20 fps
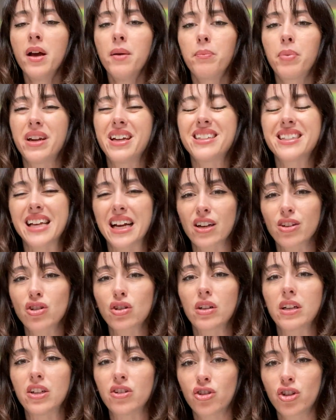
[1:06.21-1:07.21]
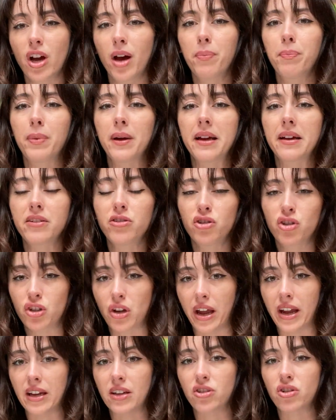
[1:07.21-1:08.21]
but it's actually chopping,
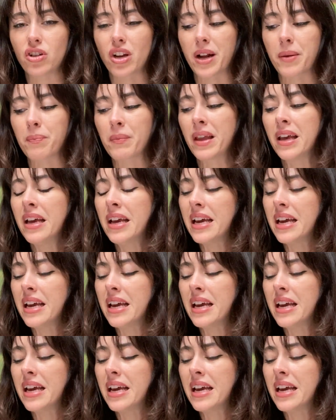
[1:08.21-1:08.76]
changing.